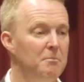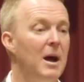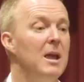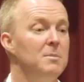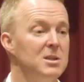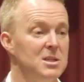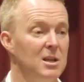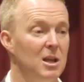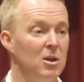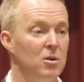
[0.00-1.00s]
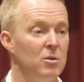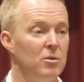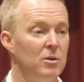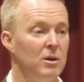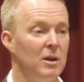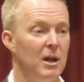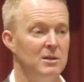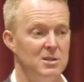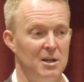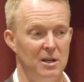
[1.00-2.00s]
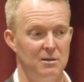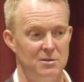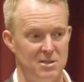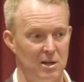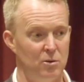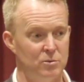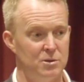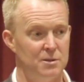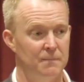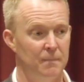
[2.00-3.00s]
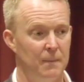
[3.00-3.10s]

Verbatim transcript: babysitting you until it sells.